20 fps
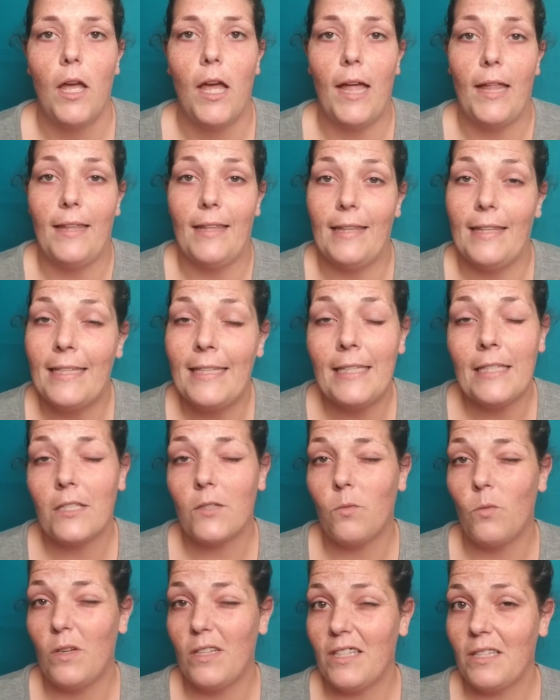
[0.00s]
at
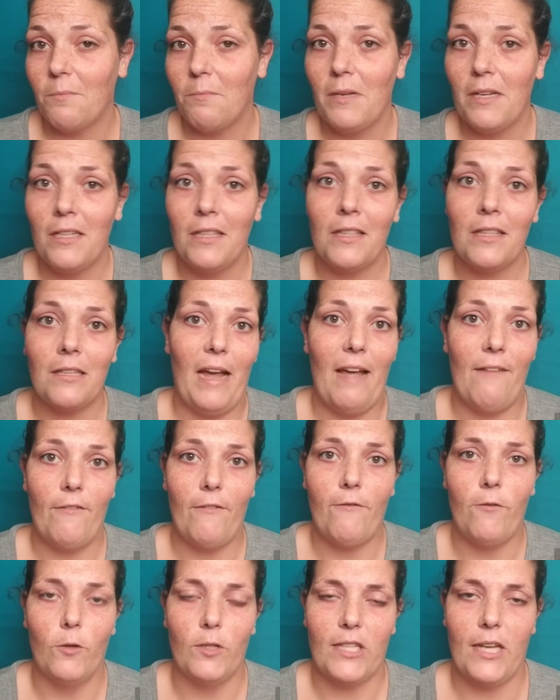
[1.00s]
least once a month. I have a
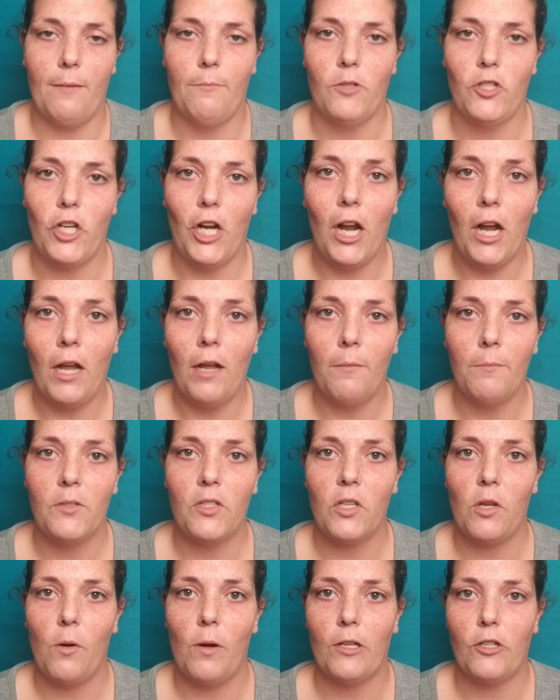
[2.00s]
full-time job,
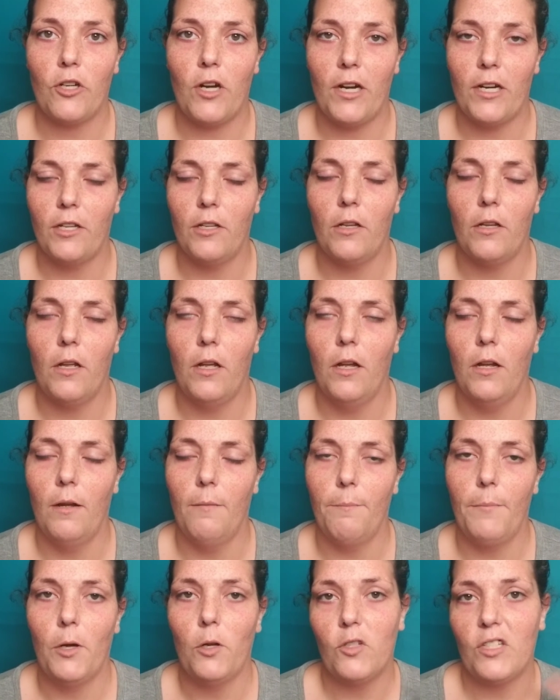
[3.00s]
so I try
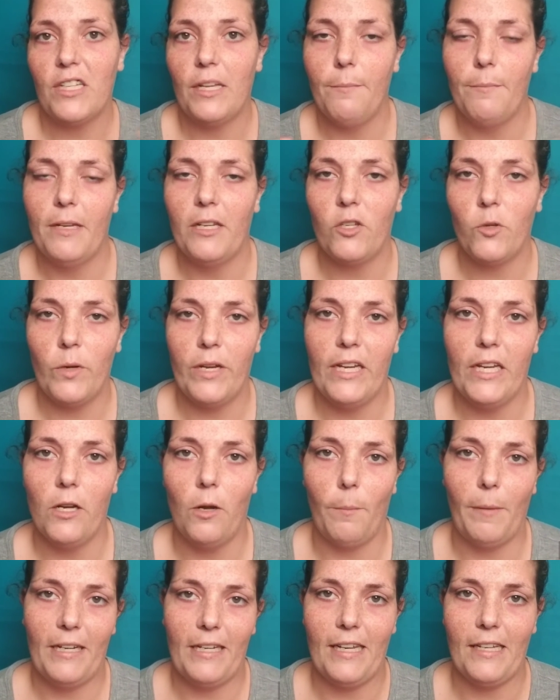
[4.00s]
to post in between
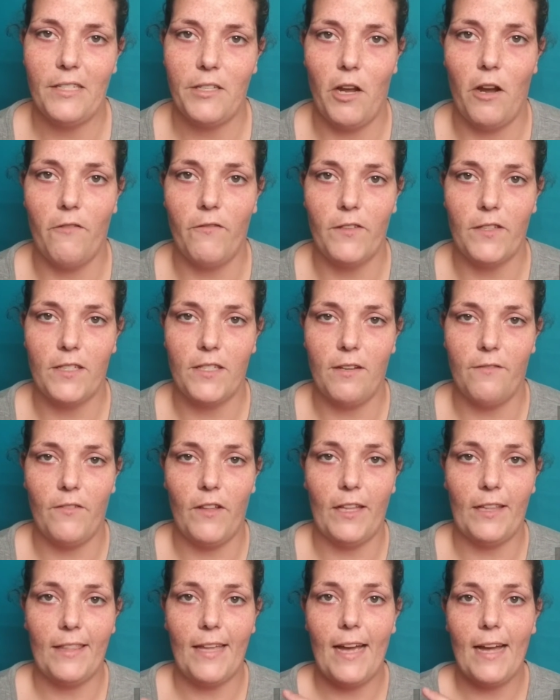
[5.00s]
on my days off and stuff
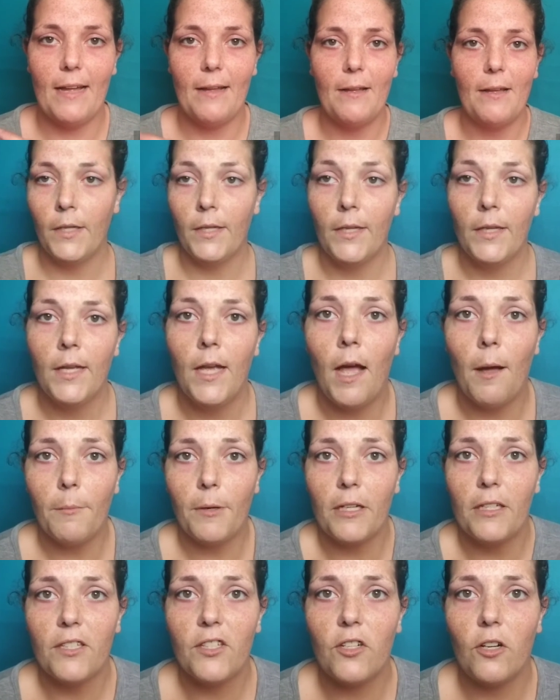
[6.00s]
like that. I'm
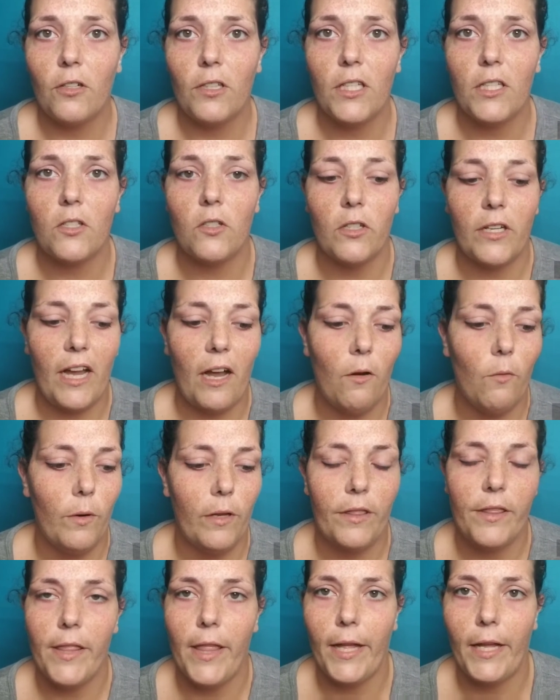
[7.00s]
going to start this look out
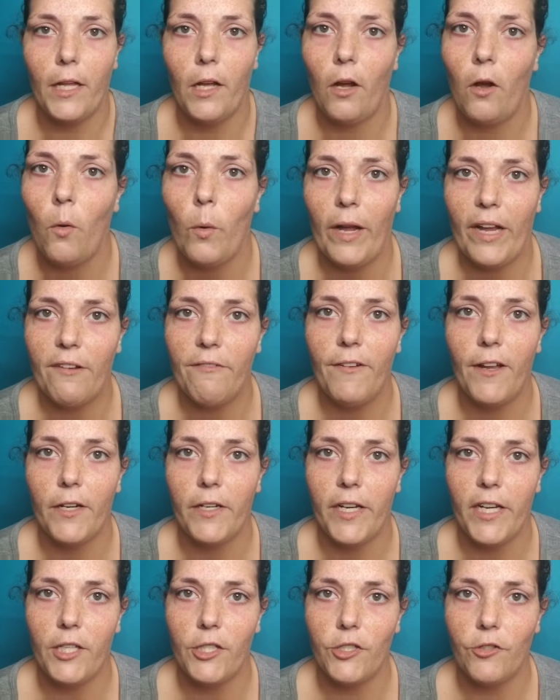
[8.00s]
with like a quick
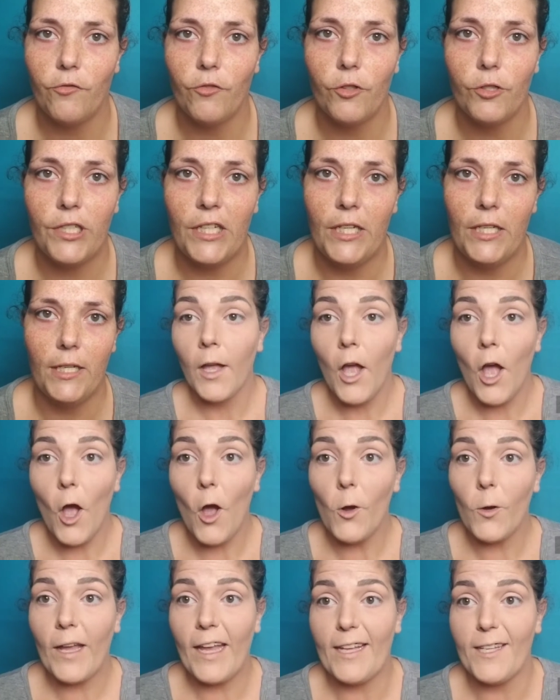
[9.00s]
foundation routine.
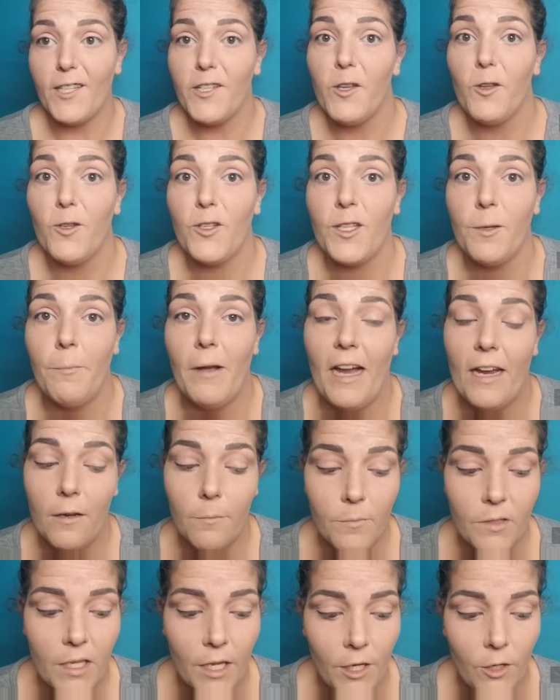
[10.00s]
Okay, so some
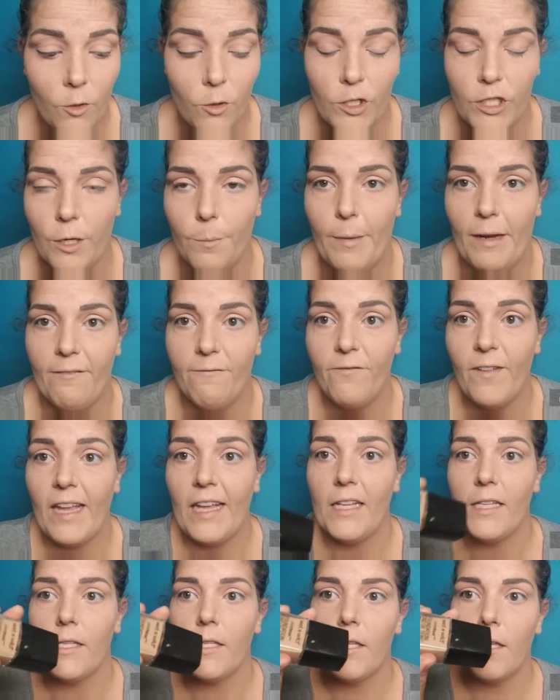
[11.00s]
items I used on my
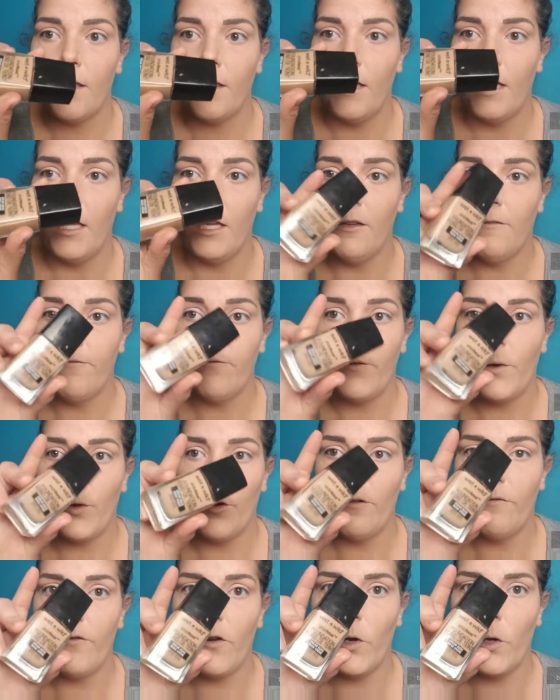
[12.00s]
face: the
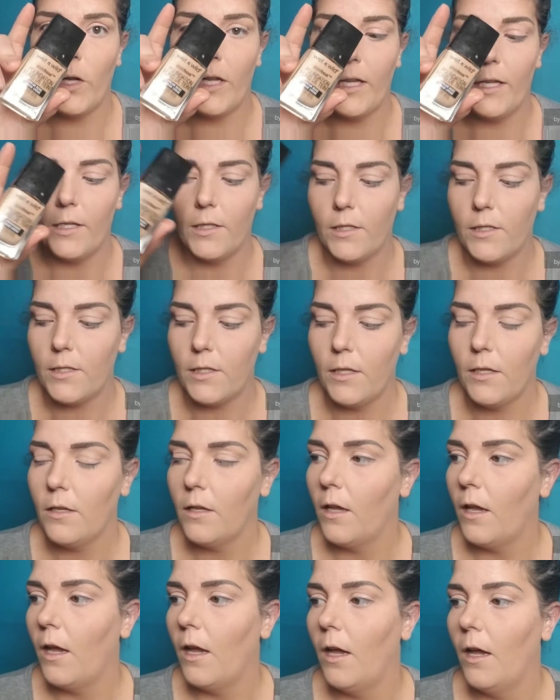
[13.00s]
Photo Focus
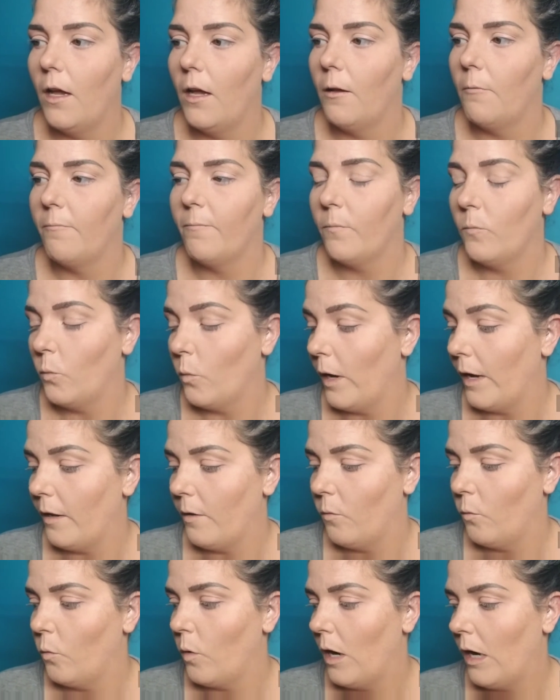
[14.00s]

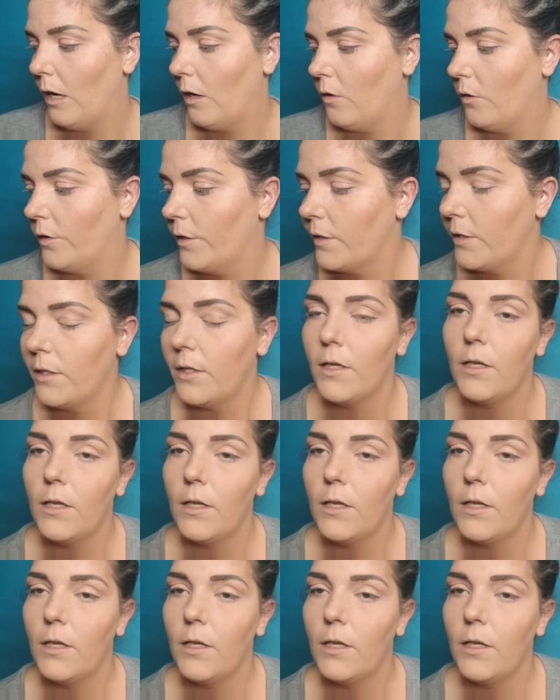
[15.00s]
Wet n Wild